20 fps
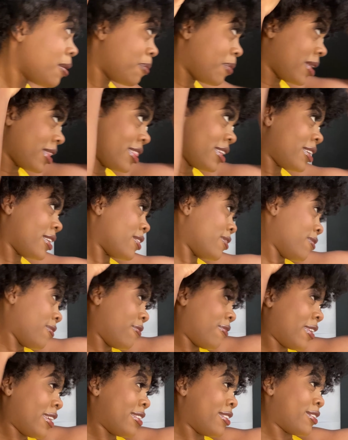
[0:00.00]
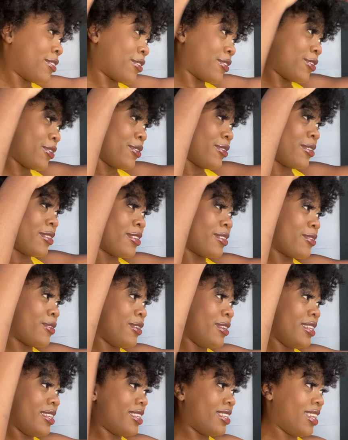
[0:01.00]
but there's fuzz and curls and
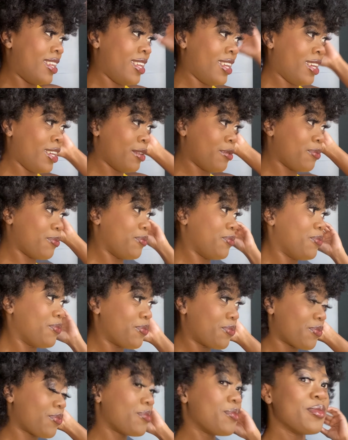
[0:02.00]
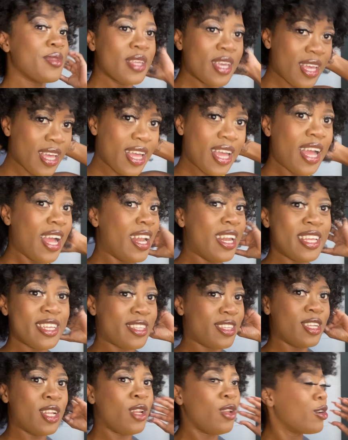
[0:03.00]
honestly, at
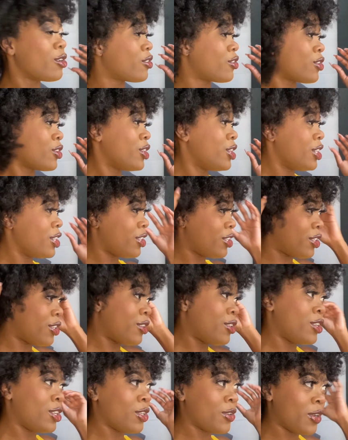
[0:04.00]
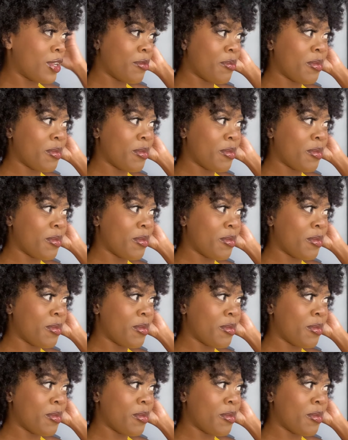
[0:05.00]
least it looks good. Do you know what I